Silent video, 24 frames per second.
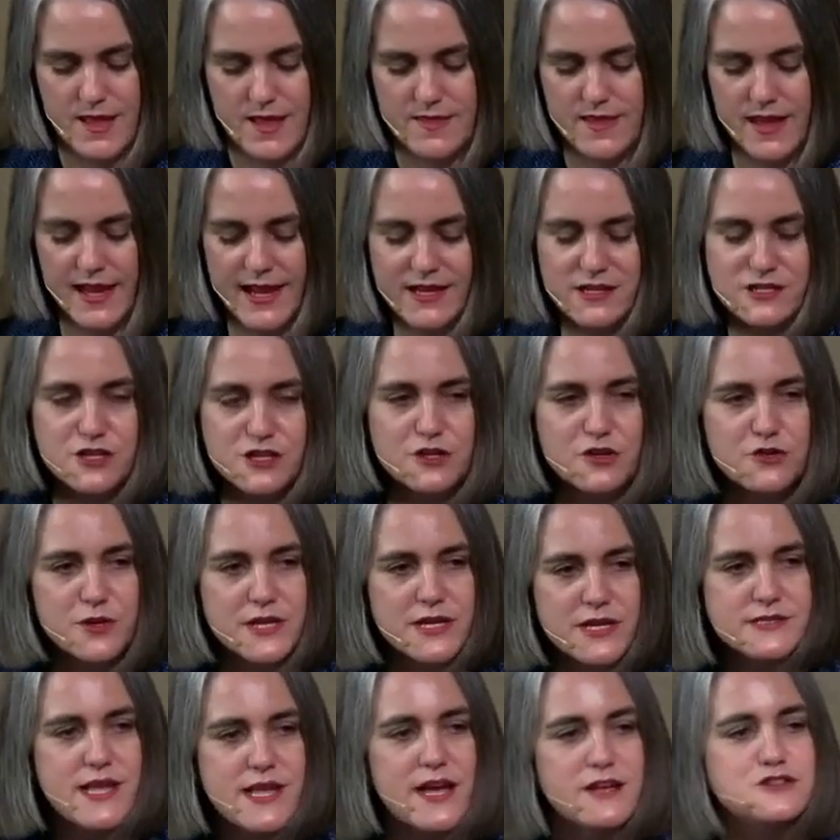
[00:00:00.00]
The ancient
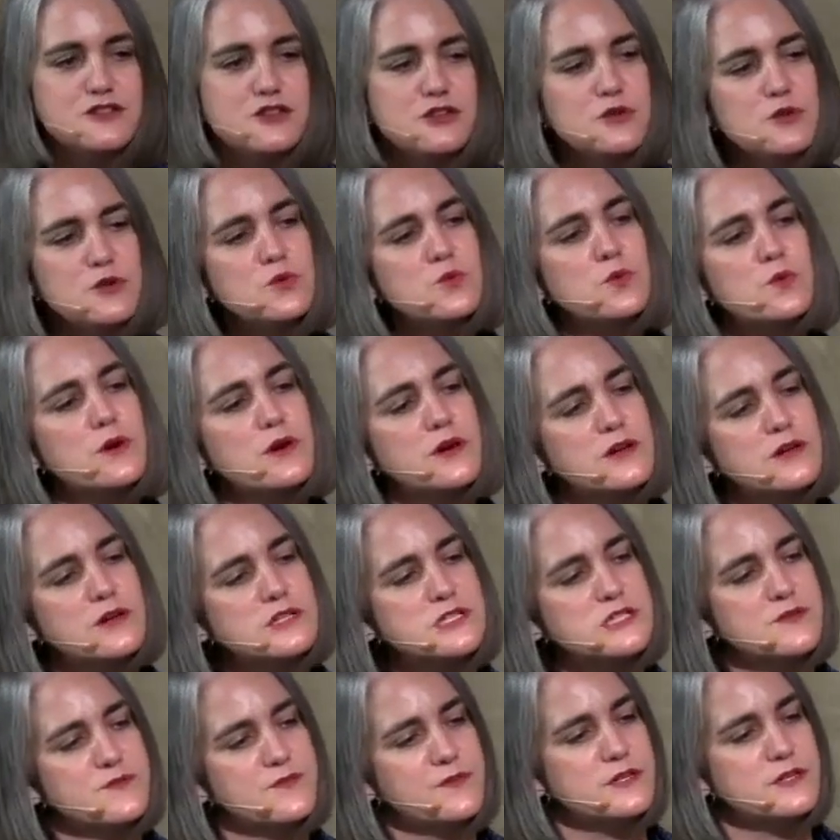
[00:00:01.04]
Greeks had two
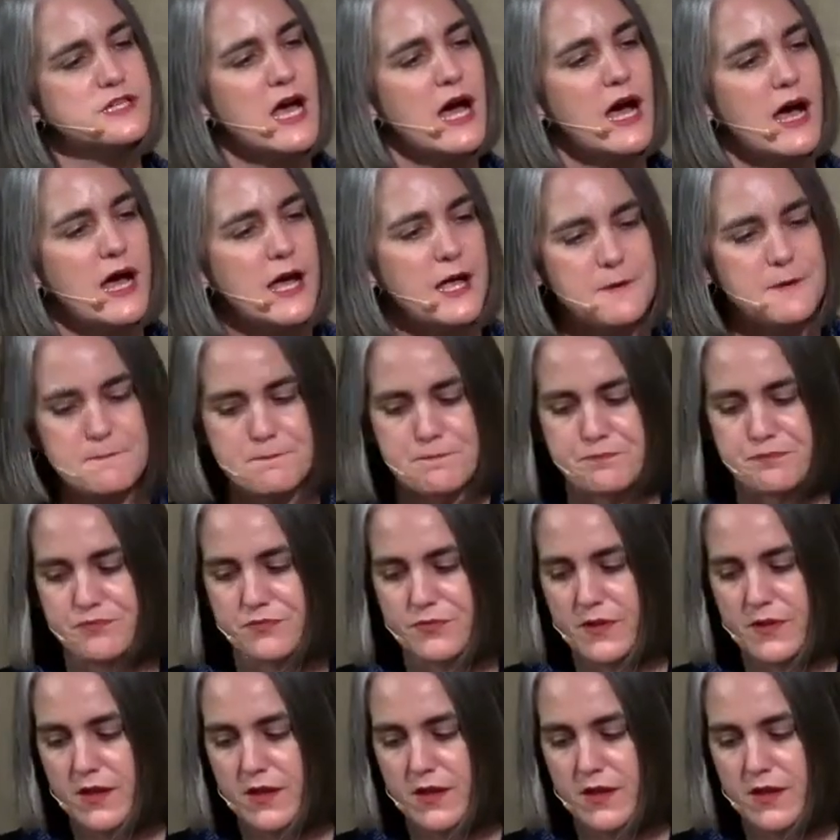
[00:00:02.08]
words for time